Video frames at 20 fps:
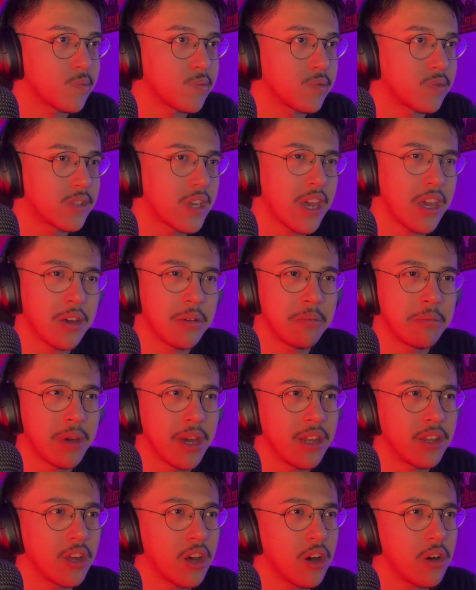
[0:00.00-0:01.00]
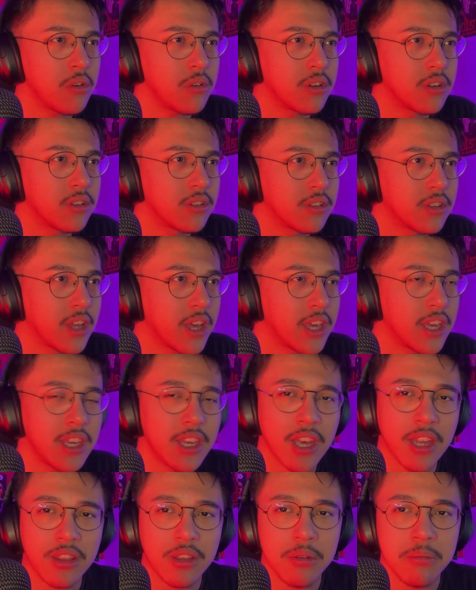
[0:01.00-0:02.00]
Damn, Mendo. Nah, he
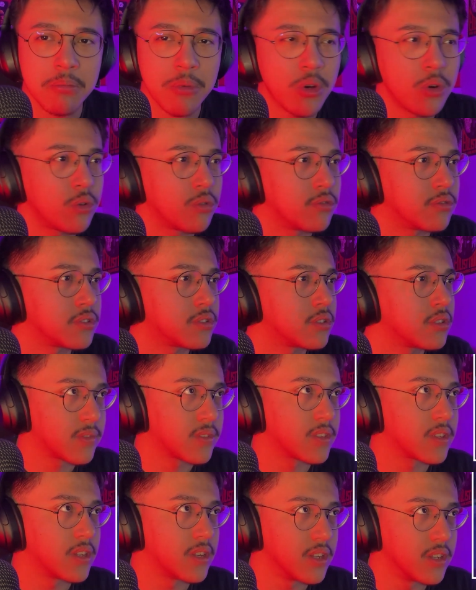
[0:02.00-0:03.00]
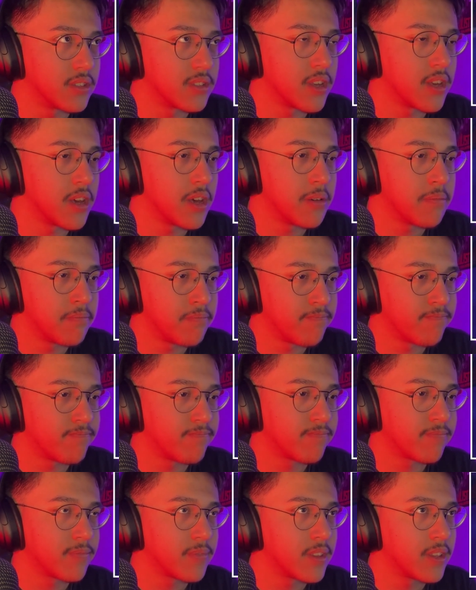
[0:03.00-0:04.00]
got the moves. It's him.
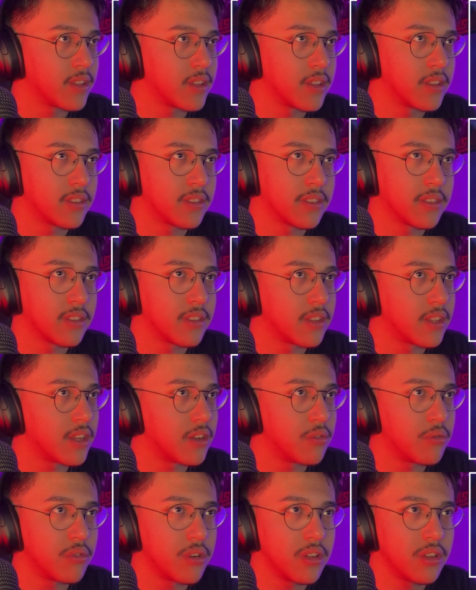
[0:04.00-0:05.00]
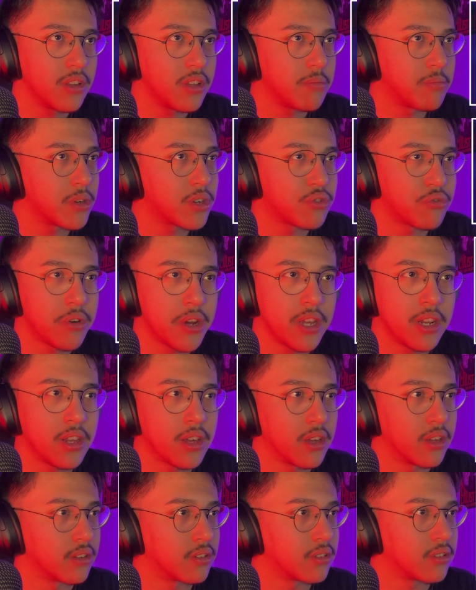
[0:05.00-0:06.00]
He really betrayed
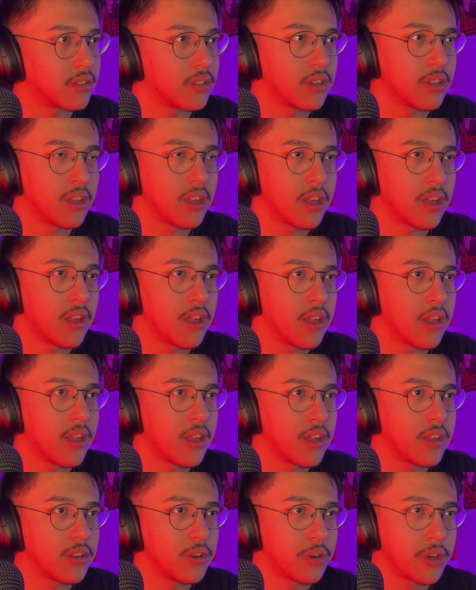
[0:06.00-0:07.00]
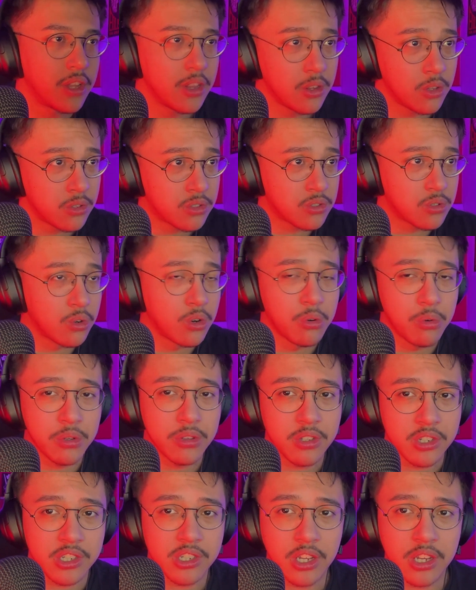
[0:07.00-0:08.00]
us. Yo, he looks cool with
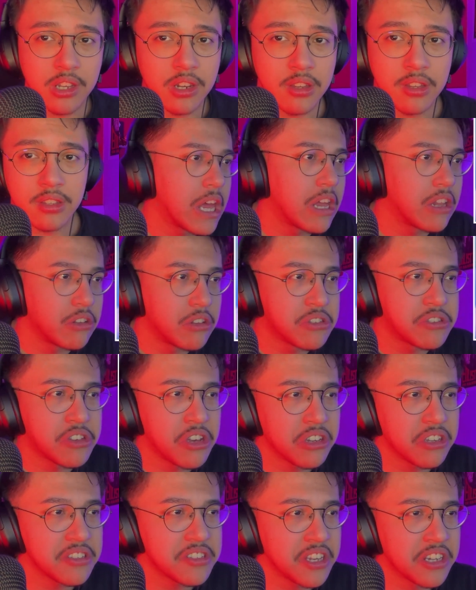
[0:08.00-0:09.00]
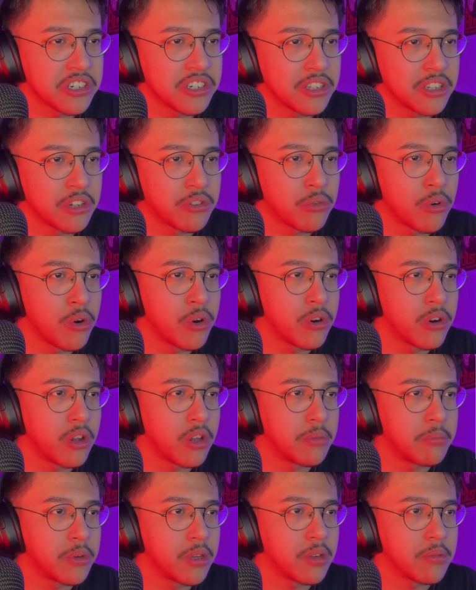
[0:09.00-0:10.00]
the shading. The song is actually growing
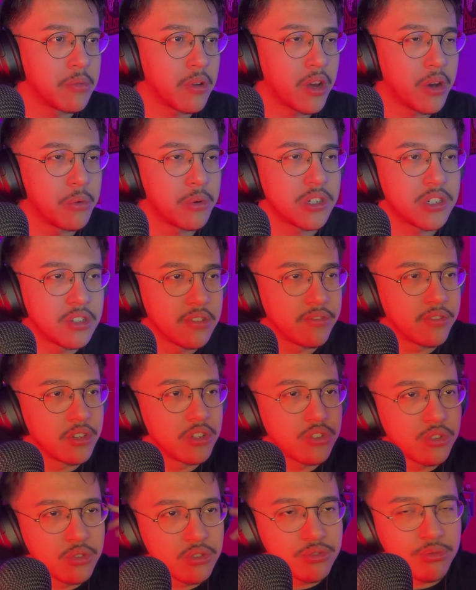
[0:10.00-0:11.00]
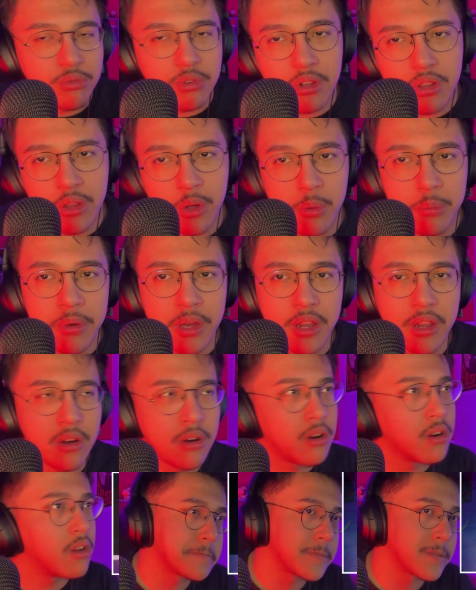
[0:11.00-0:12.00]
on me, but I wish the visuals were a little
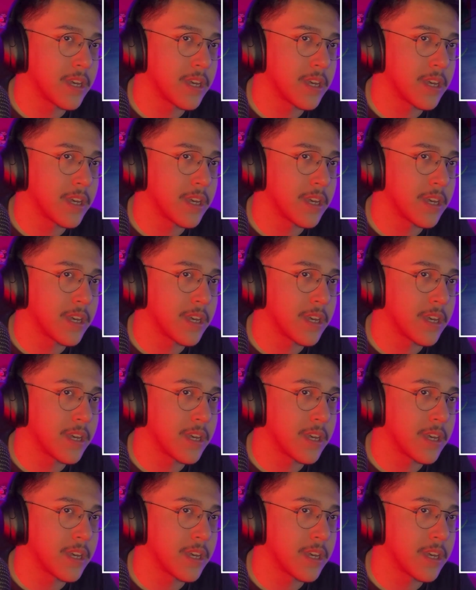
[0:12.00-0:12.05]
better.